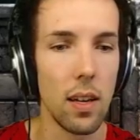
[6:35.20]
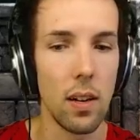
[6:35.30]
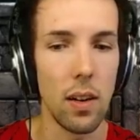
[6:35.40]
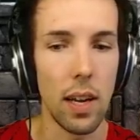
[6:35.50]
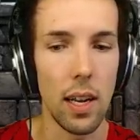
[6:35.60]

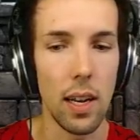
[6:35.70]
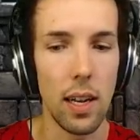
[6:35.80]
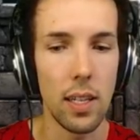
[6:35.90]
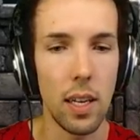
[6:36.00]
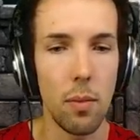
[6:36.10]
Okay,
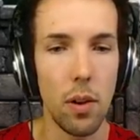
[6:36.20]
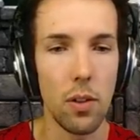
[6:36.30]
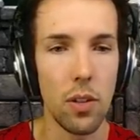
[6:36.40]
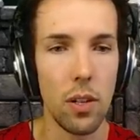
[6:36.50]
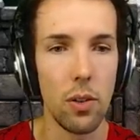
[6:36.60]
let's keep going
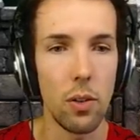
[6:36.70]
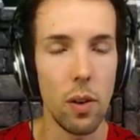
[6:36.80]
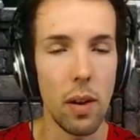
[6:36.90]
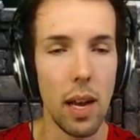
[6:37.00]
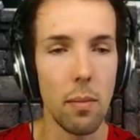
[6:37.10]
to new
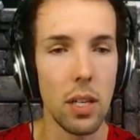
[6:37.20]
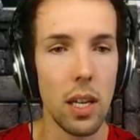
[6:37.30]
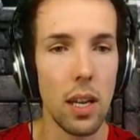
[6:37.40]
creep camps.